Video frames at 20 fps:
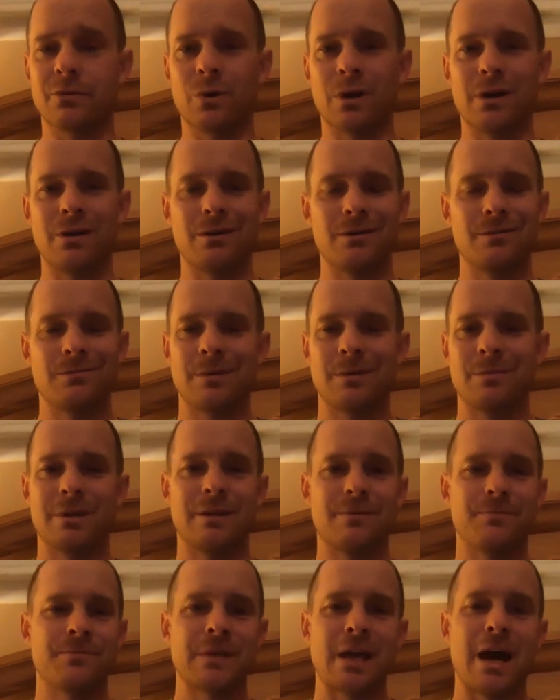What I
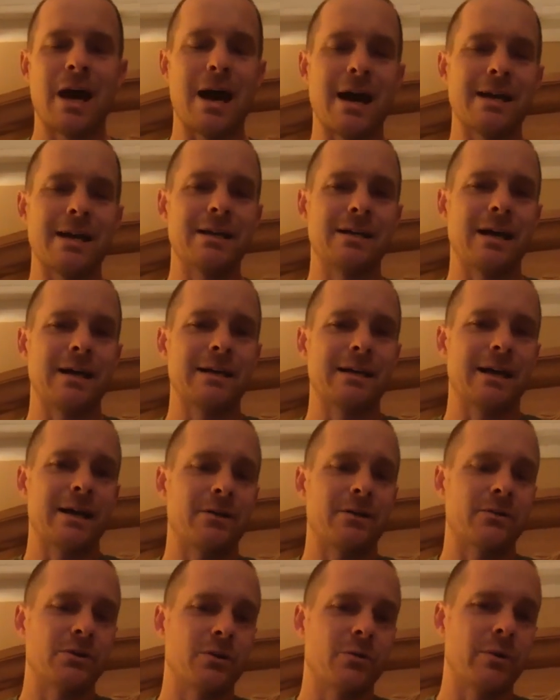mean, I
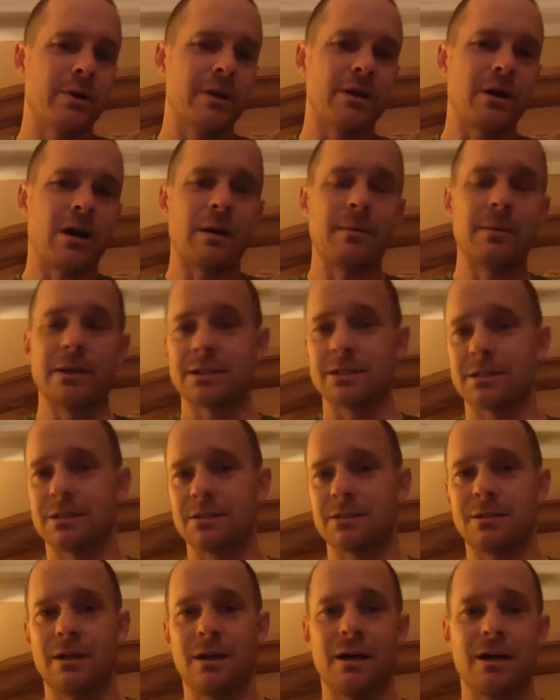don't know what
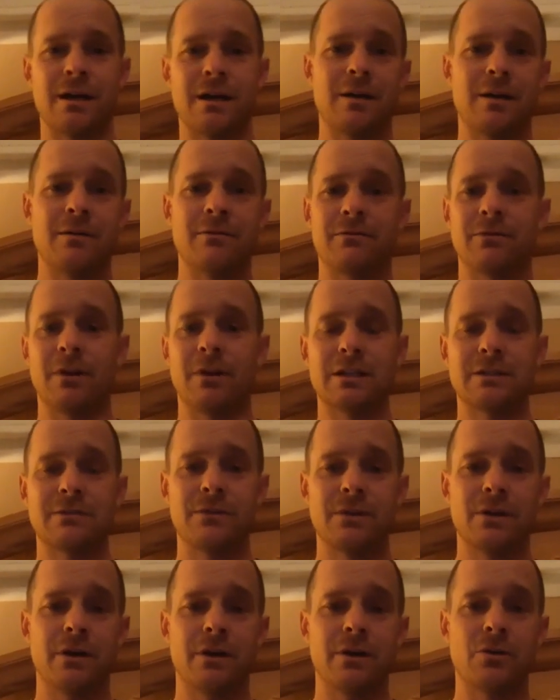Obelisk's
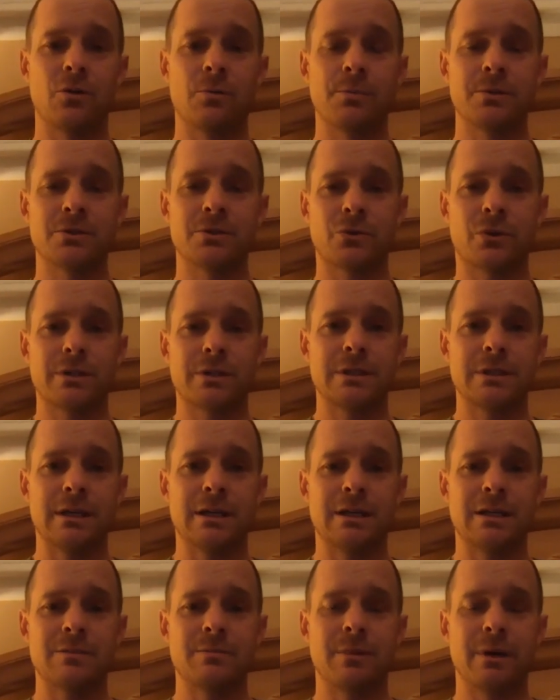philosophy on open source
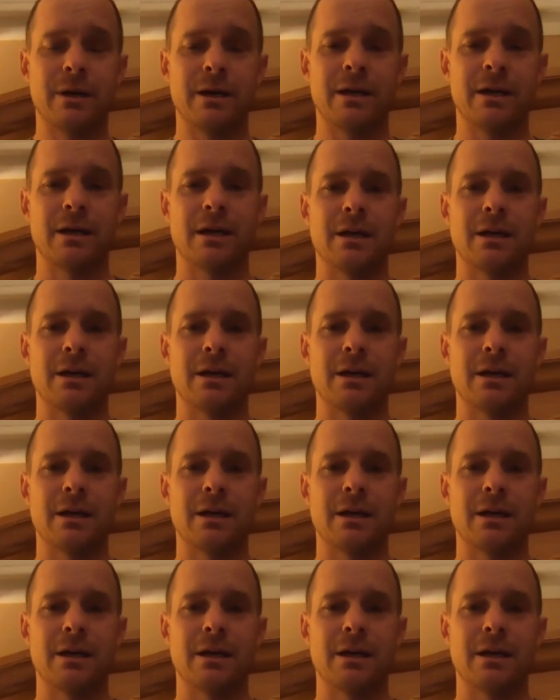is, but